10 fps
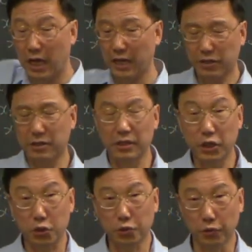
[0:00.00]
Actually, it's
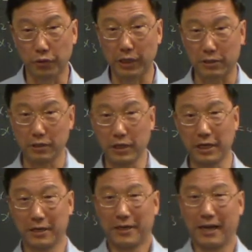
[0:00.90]
not true. Actually,
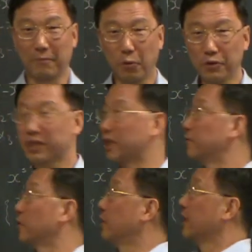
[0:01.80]
I'm only
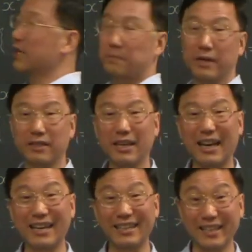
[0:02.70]
giving one, explaining the
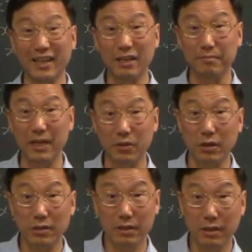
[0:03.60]
idea,
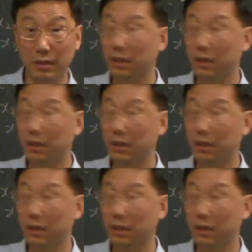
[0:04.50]
method